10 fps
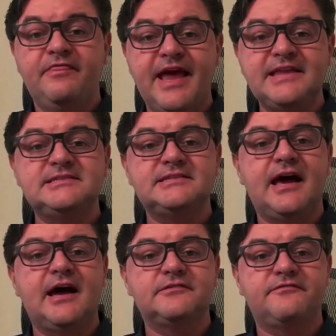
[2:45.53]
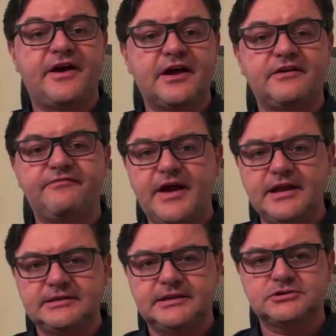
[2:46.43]
That's the unfair
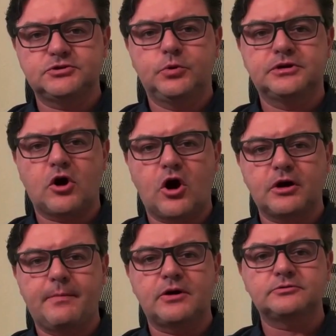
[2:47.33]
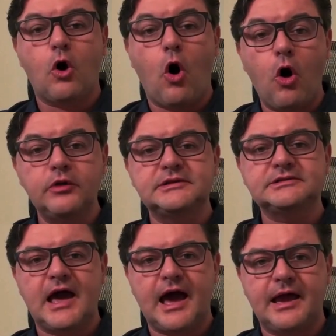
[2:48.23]
advantage we talk about all the
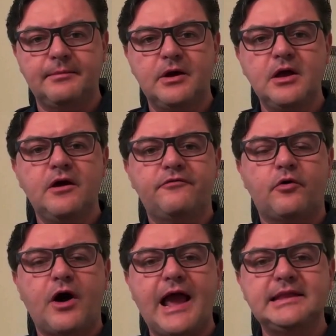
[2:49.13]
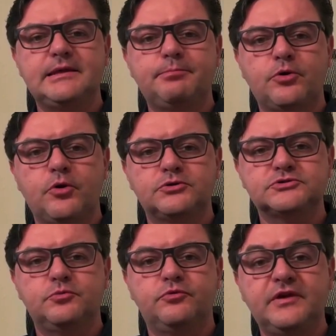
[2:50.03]
time for IT
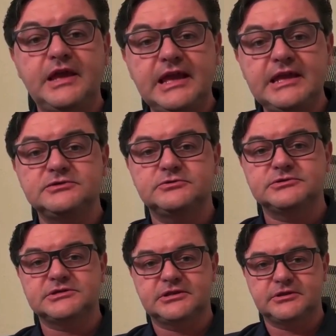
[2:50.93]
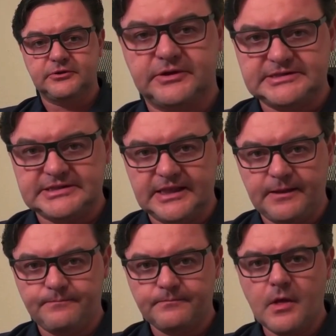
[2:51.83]
pros moving into security.
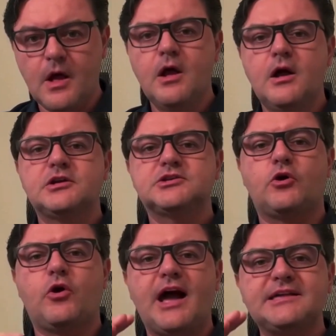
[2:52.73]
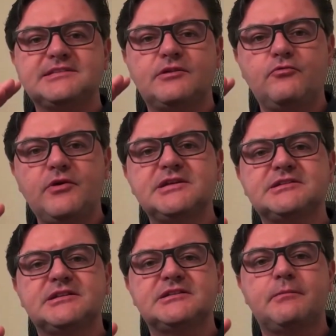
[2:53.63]
So, as the
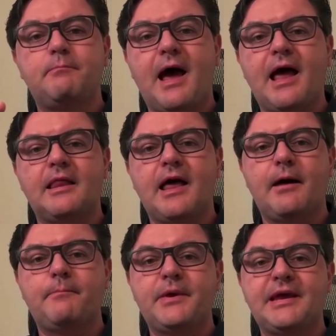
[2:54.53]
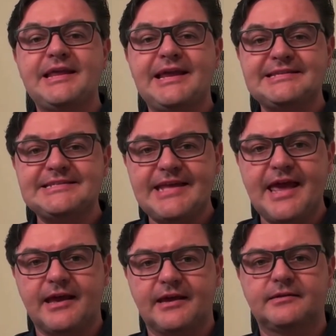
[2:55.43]
risks pile up in a
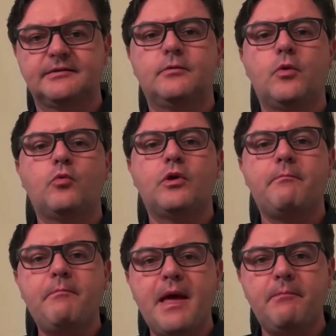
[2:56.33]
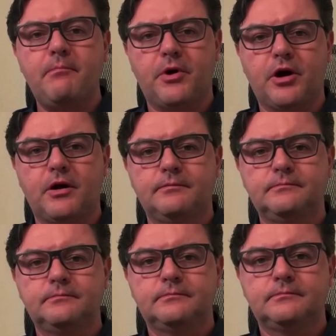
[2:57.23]
second, remember
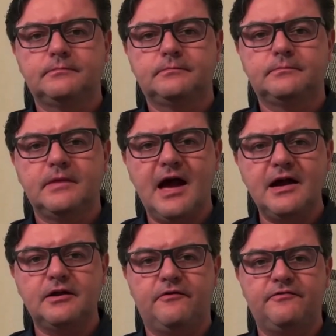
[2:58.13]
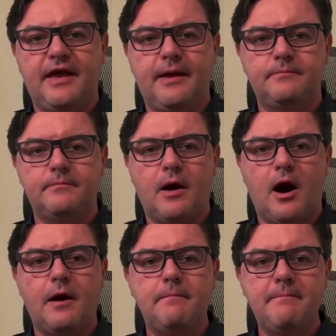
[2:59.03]
none of them are